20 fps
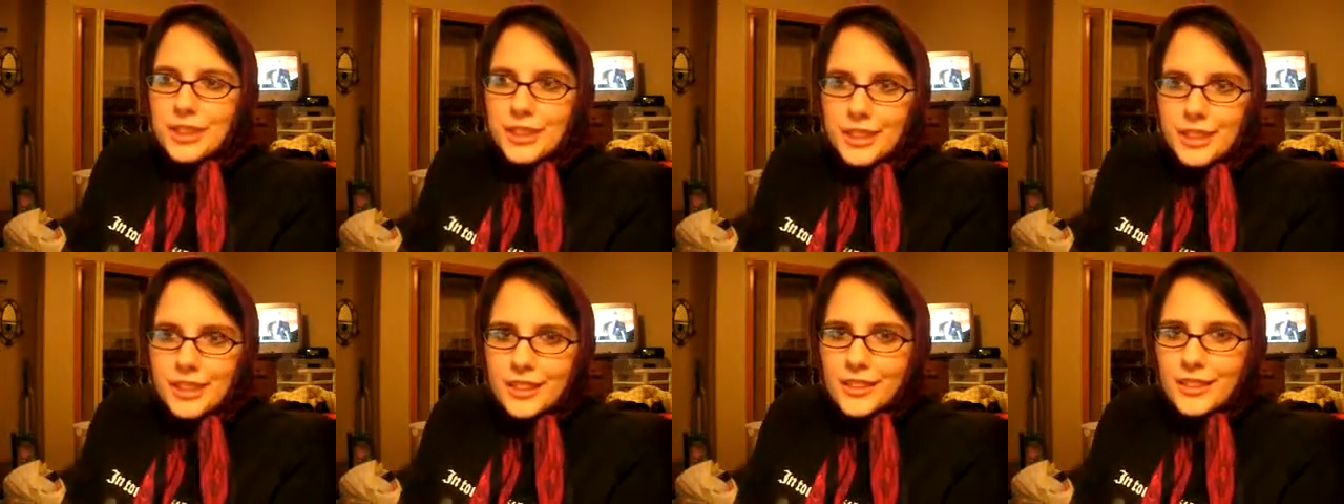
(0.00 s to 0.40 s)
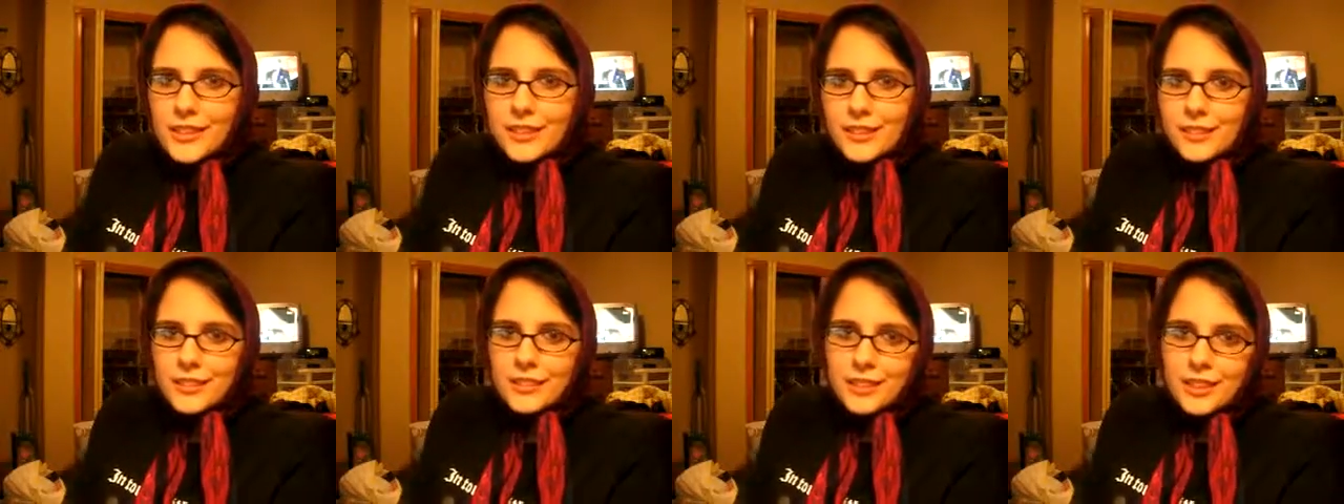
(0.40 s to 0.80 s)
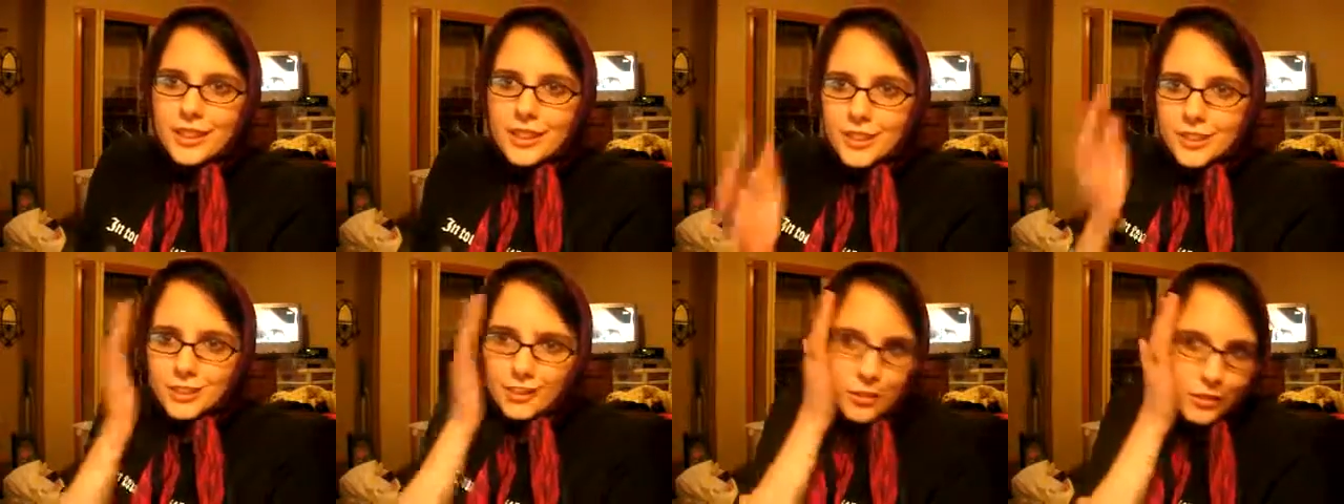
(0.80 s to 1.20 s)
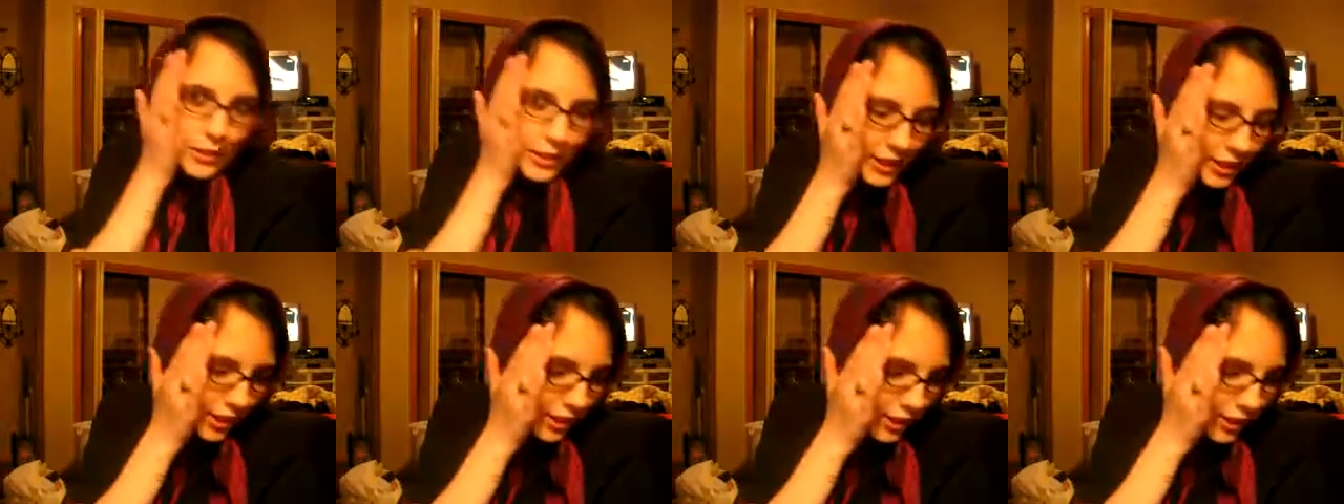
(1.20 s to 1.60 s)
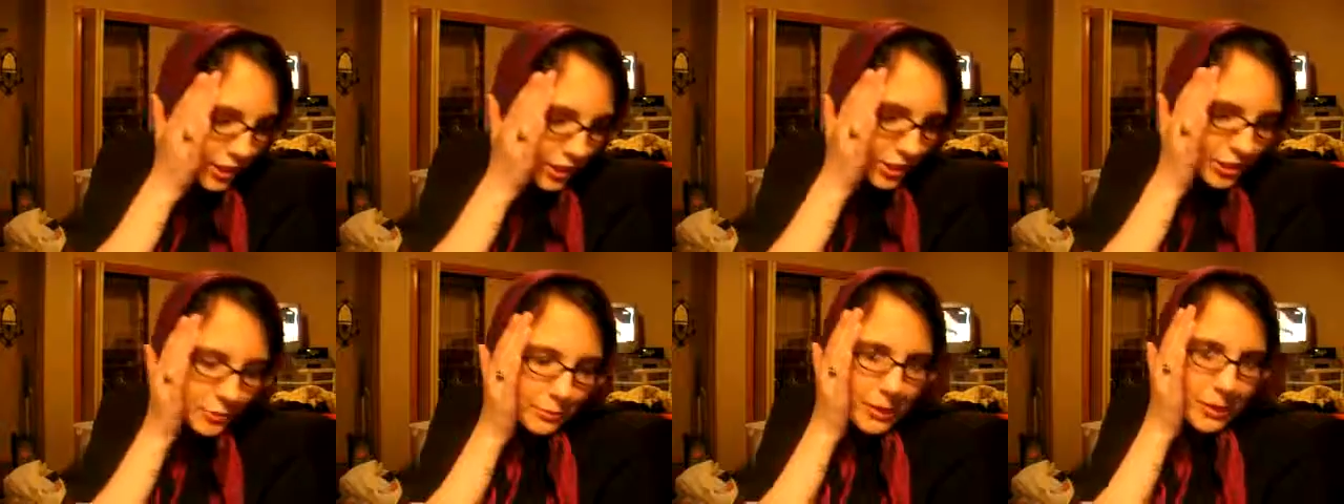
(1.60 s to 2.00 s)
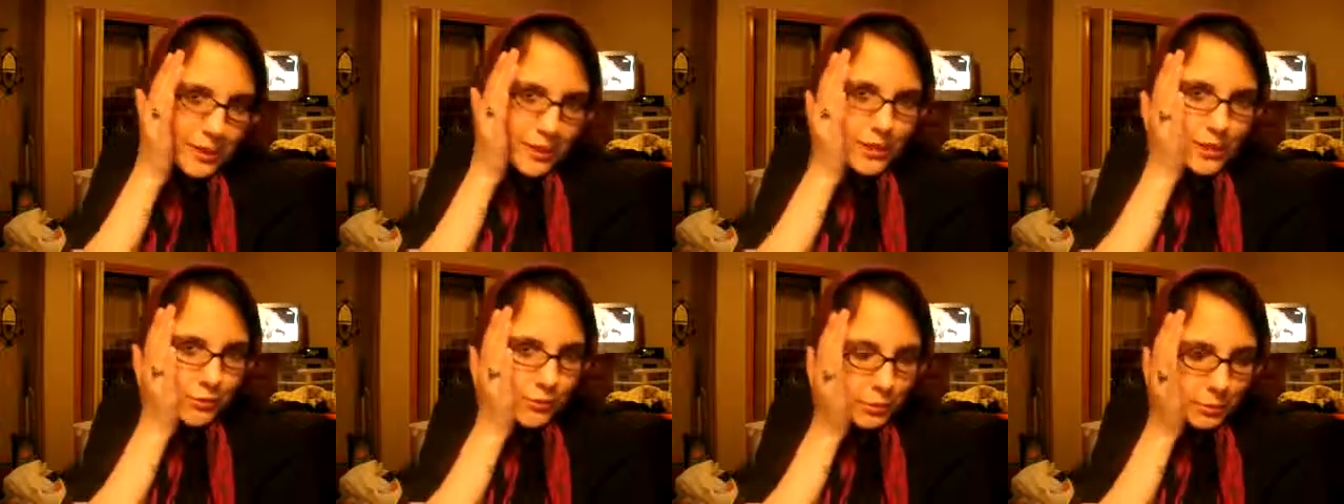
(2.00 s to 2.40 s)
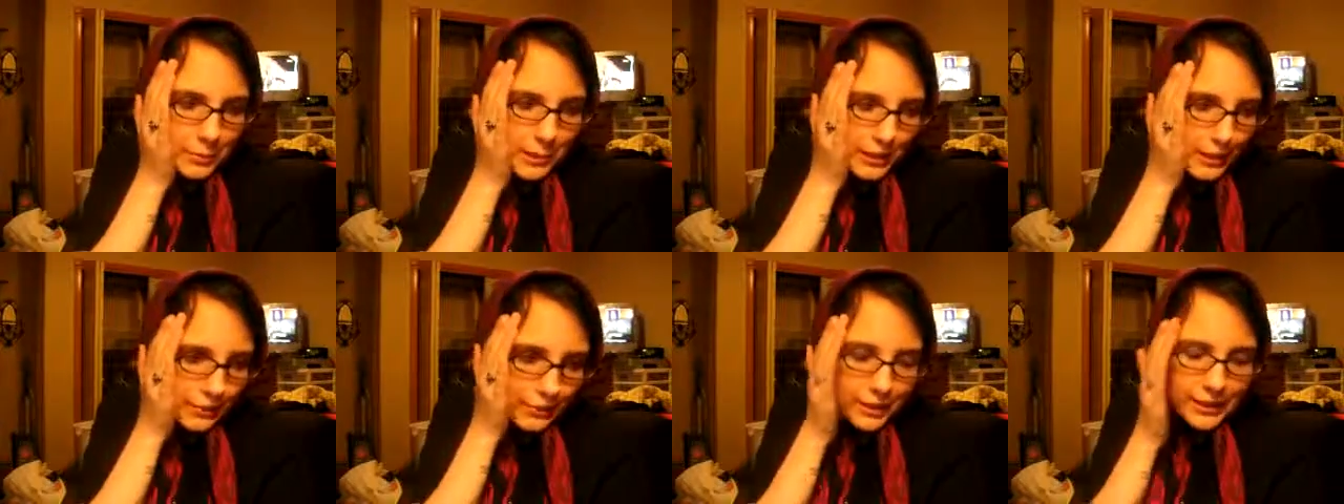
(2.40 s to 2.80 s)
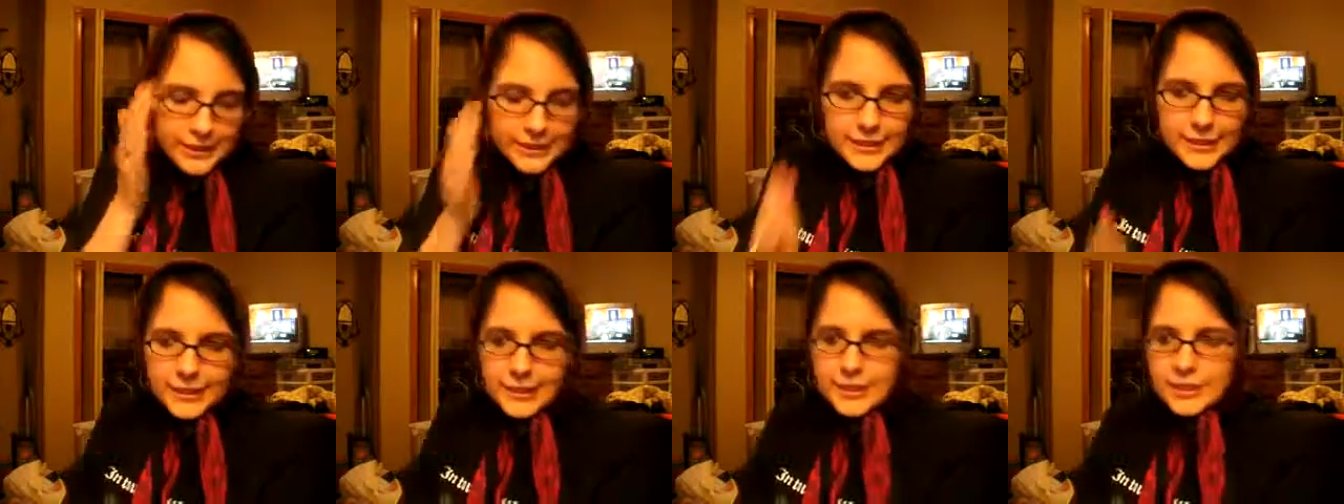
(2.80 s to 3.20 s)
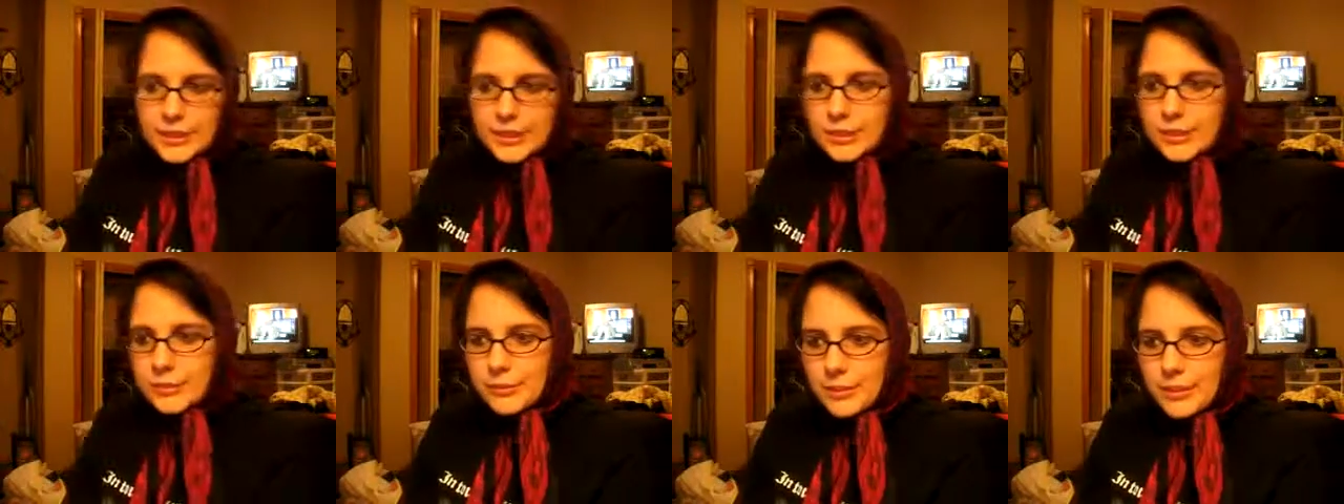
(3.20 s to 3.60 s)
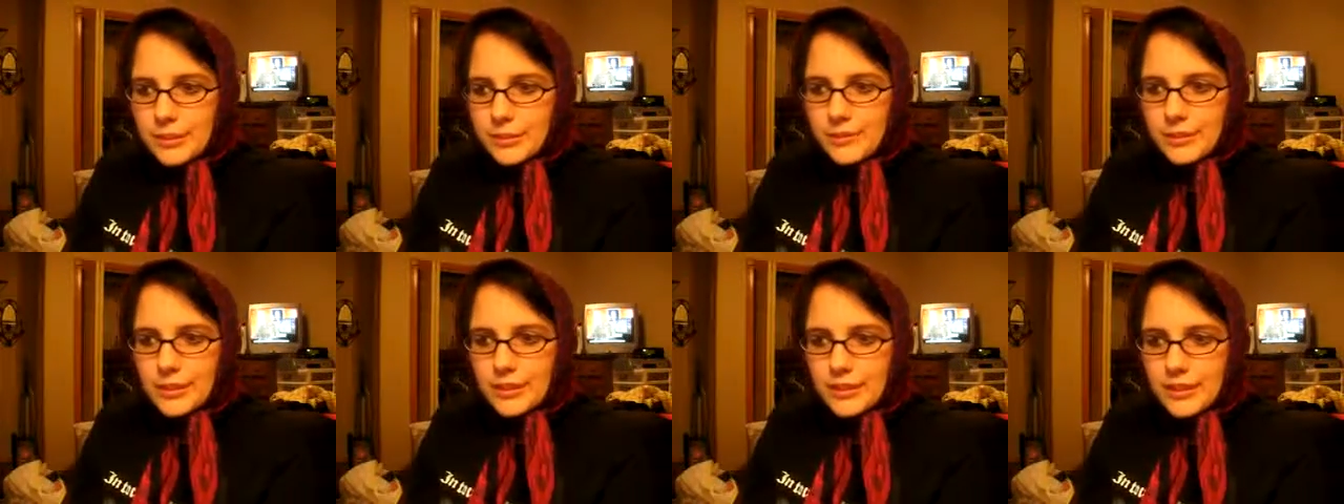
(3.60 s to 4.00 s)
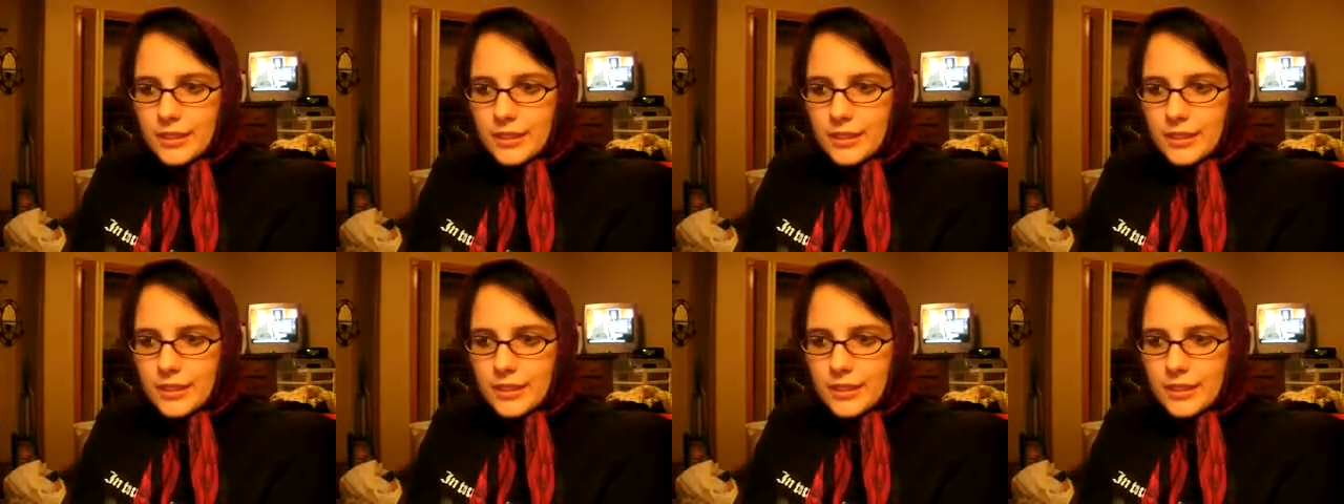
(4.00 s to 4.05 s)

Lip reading: you know, don't look at her, she might think we're being racist, or whatever.